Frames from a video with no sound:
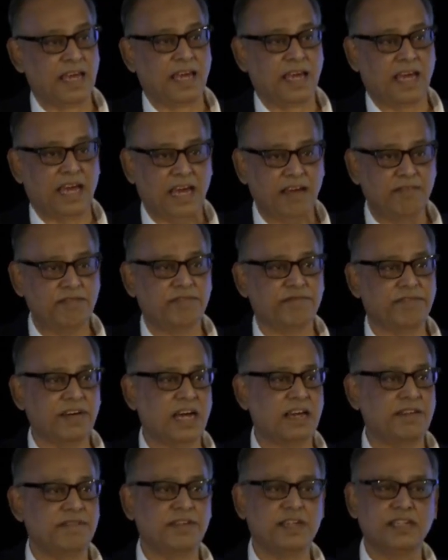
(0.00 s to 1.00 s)
Have a
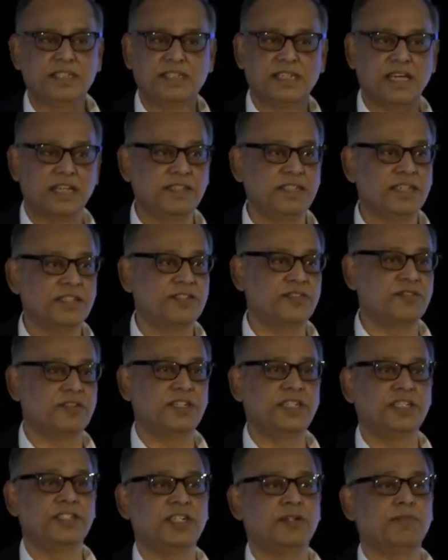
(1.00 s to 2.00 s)
5-year, 10-year
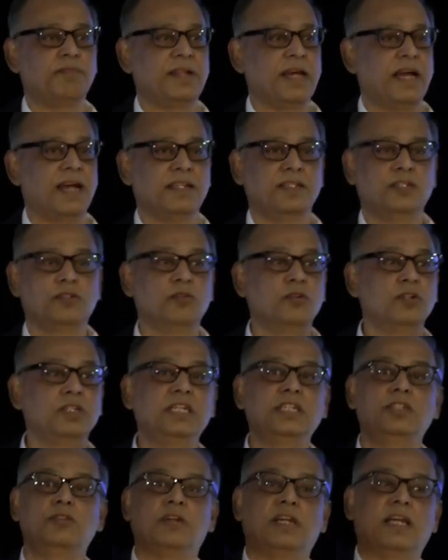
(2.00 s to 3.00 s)
strategic plan. You don't
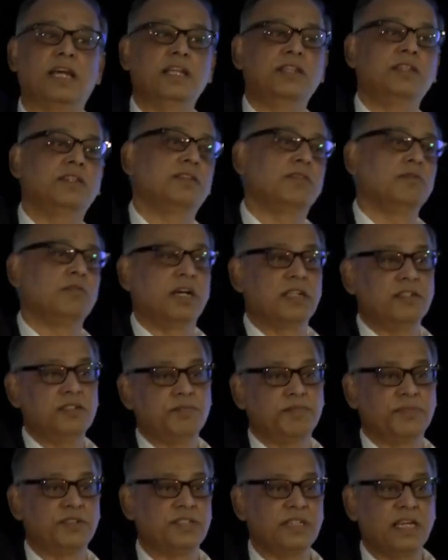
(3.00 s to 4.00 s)
need to get to
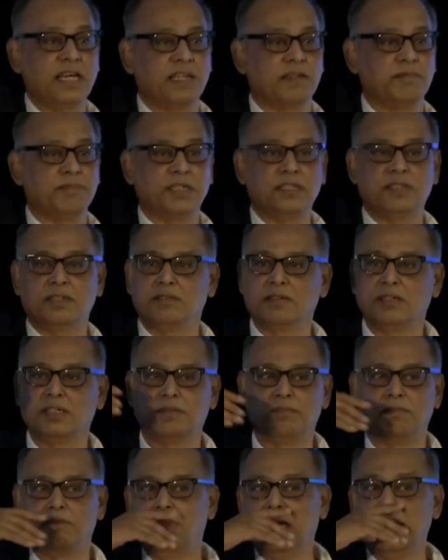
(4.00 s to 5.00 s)
100%, but
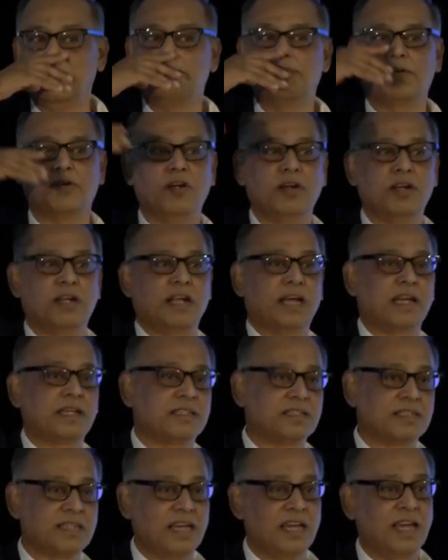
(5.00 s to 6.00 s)
make
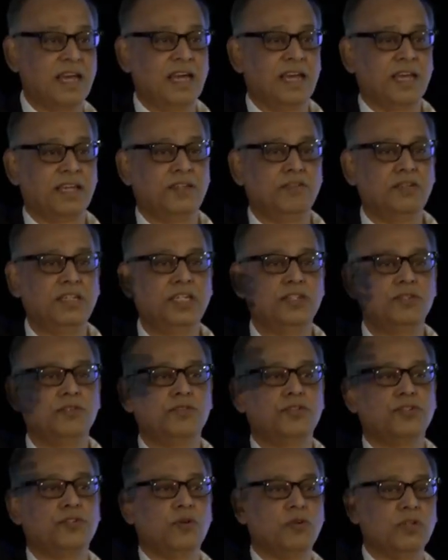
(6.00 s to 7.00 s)
progress. You need to
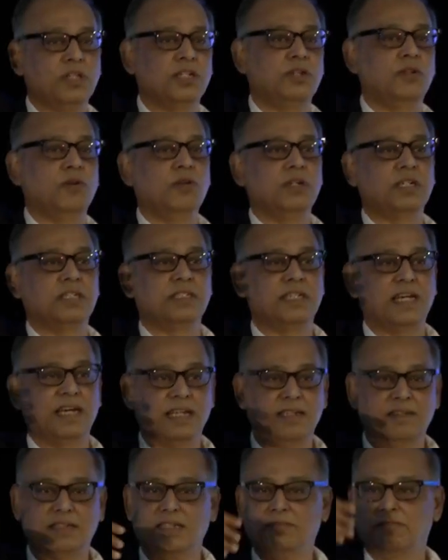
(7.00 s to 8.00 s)
show the donors
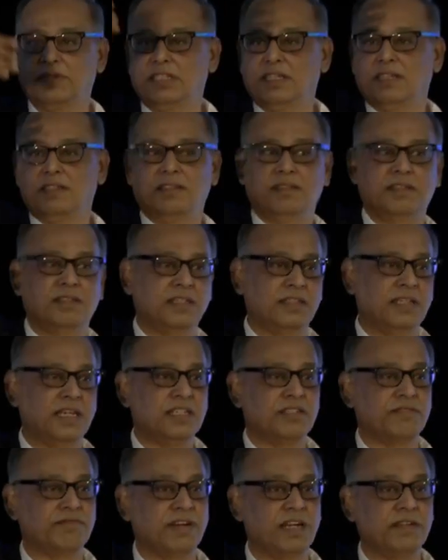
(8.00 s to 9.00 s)
that within the
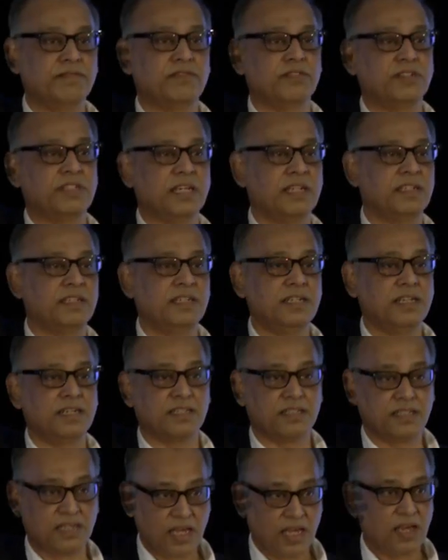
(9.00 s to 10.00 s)
next 5 to 10
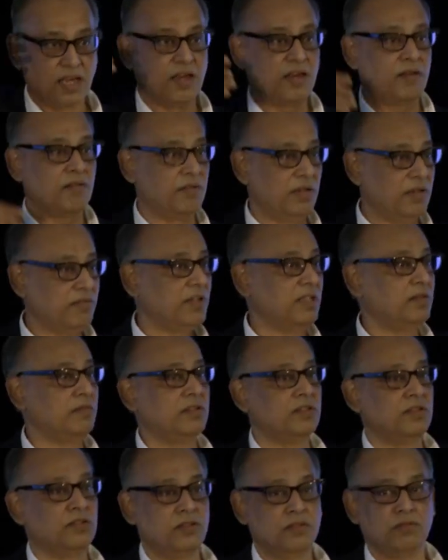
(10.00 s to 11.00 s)
years, we will
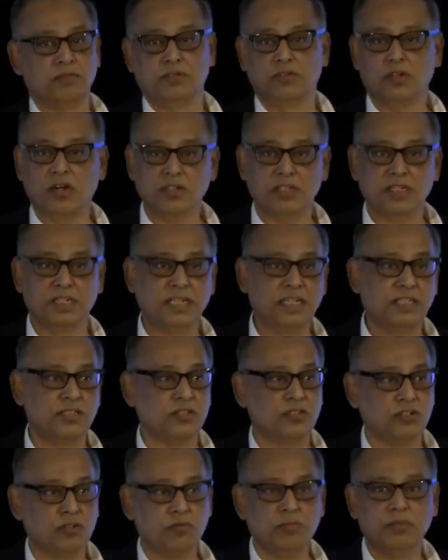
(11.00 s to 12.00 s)
not need
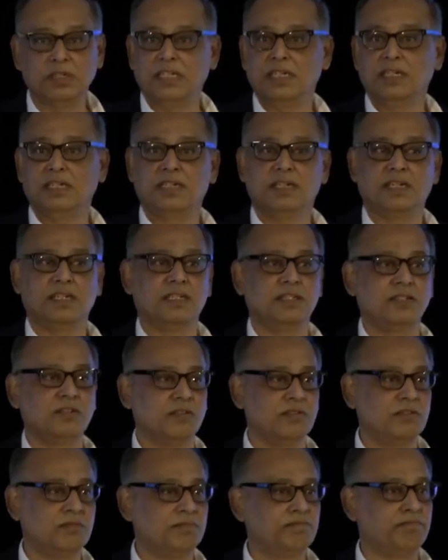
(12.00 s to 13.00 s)
so many, you
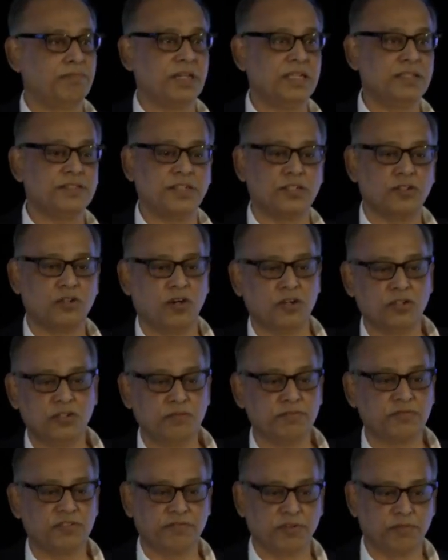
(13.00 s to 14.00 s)
know, pills and
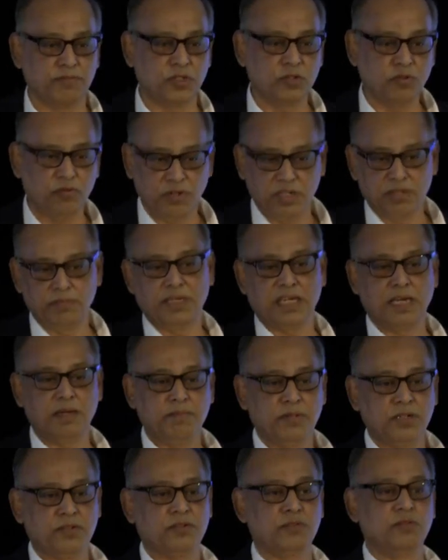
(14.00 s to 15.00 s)
condoms from you. We'll be
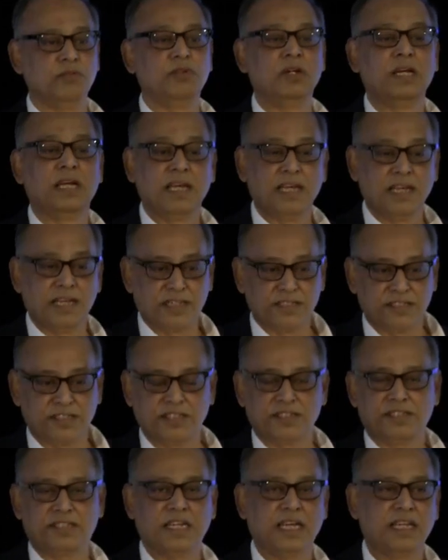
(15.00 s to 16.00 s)
able to
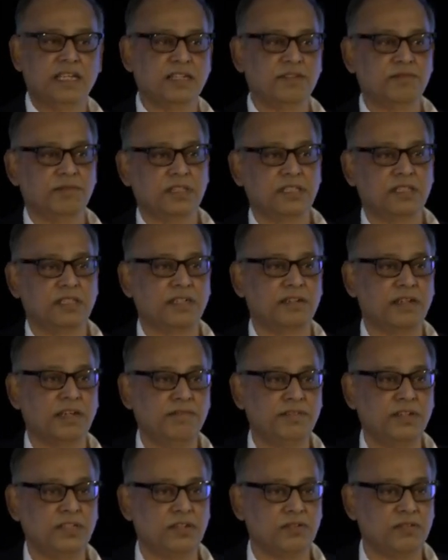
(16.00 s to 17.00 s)
sustain it with the
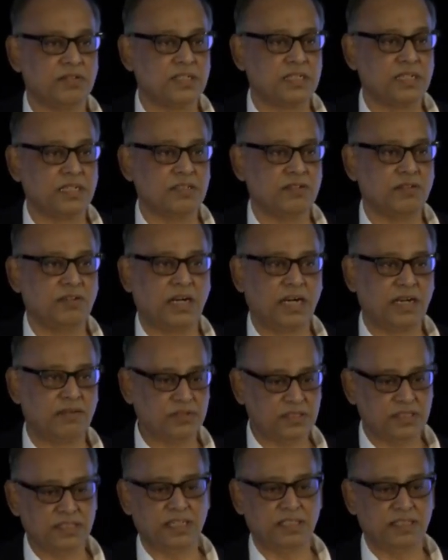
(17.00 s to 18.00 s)
revenues. So I
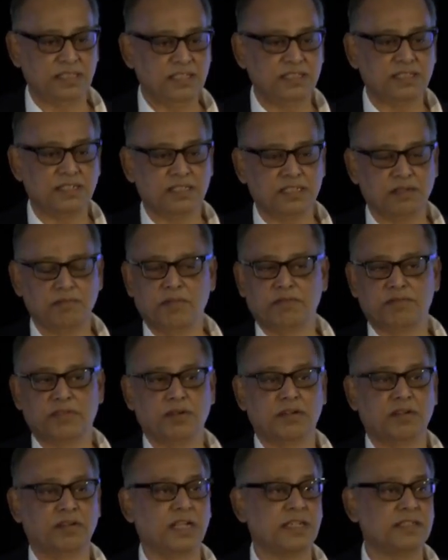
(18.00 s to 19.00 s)
would say these are some of
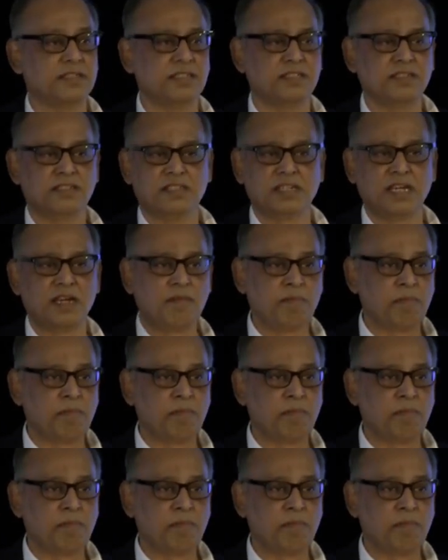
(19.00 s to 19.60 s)
the lessons.